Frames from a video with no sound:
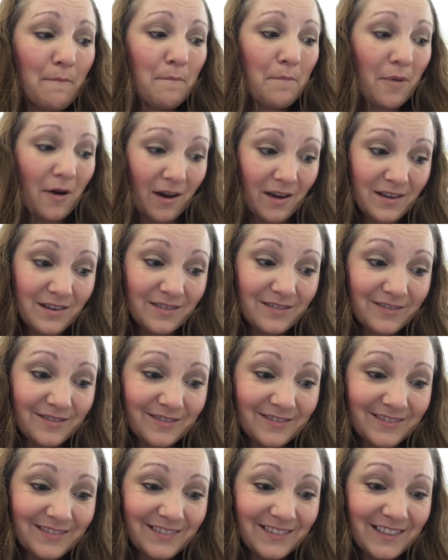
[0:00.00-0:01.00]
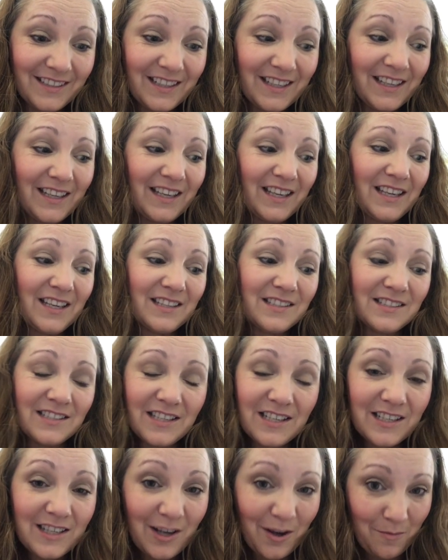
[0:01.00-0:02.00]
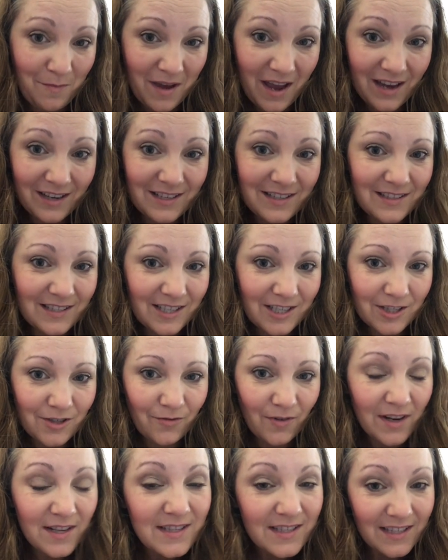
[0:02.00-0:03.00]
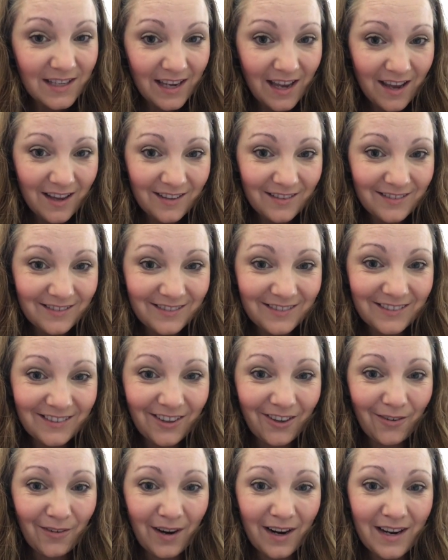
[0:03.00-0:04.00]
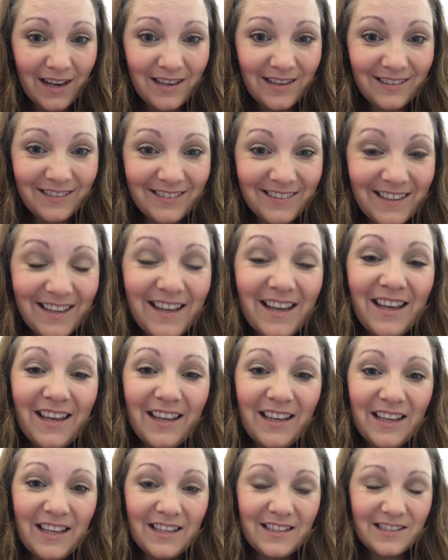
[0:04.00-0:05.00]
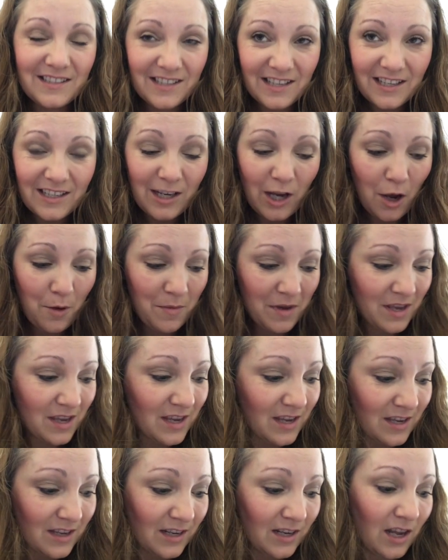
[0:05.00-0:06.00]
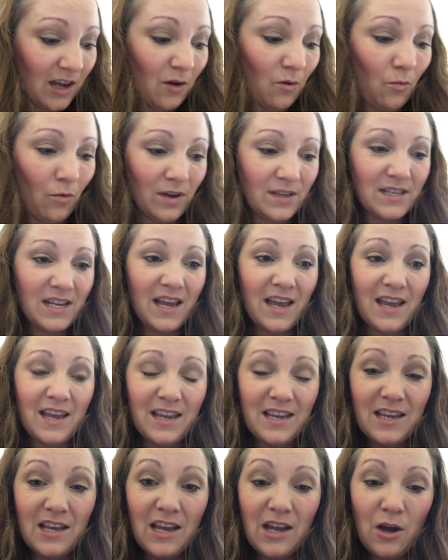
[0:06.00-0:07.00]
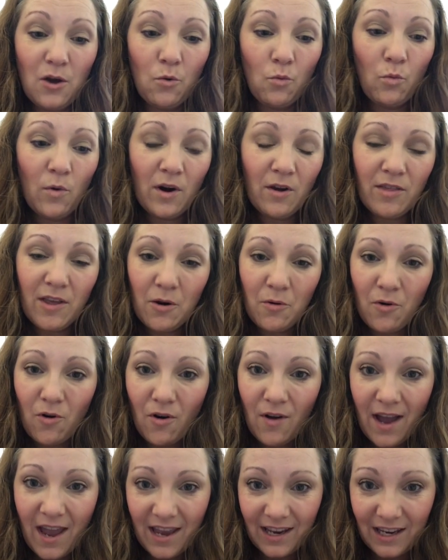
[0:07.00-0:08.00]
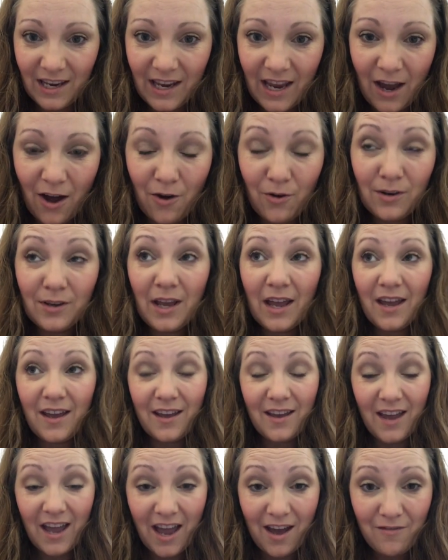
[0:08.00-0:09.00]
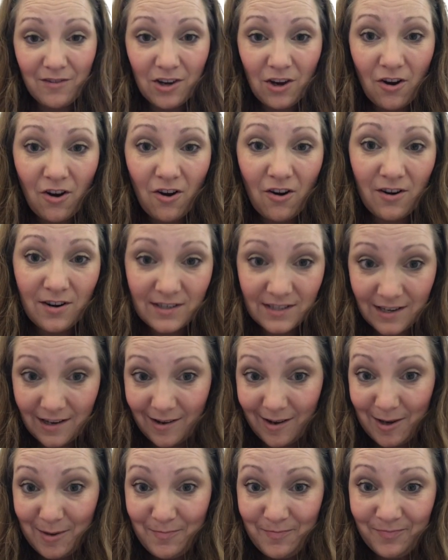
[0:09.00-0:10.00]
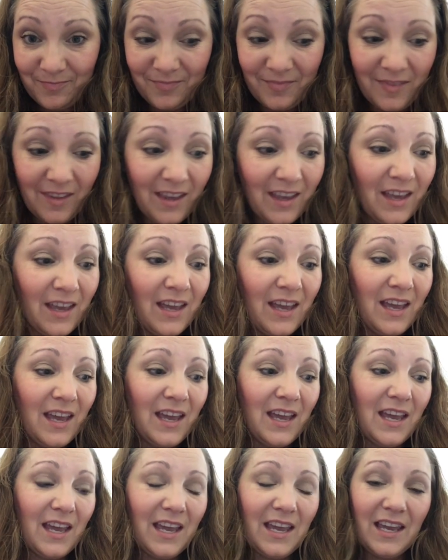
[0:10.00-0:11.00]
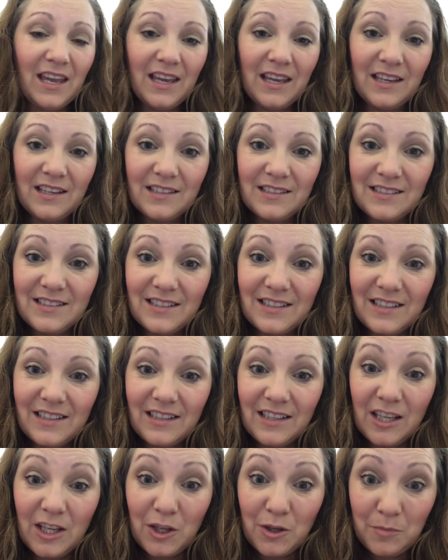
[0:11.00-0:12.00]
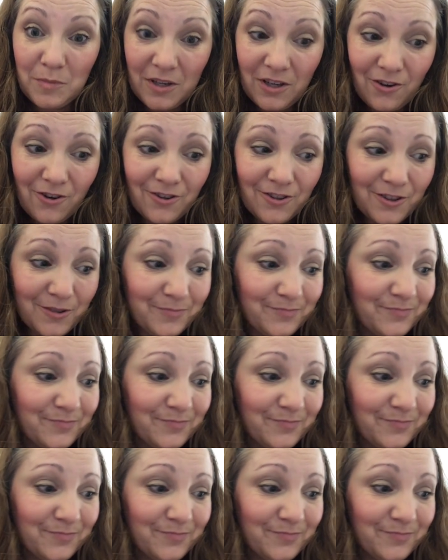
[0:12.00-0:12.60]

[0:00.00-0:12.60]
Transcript: But he did come back to see his friends again, all right? He did come in one day where they were all hanging out, having a hard time, and he appeared,